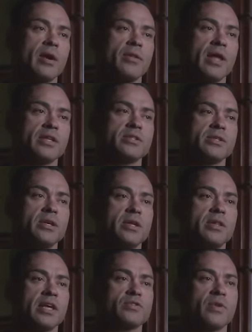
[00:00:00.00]
And that's
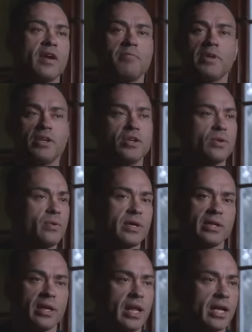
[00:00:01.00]
that's what I've been
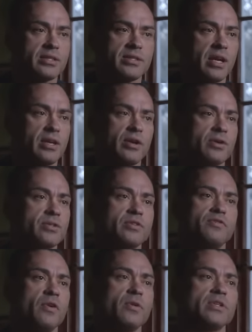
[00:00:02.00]
doing the last 10 years, is
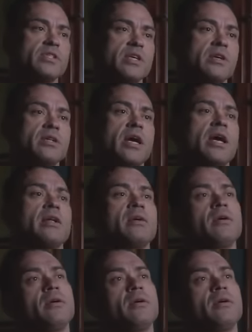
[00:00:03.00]
focusing on that.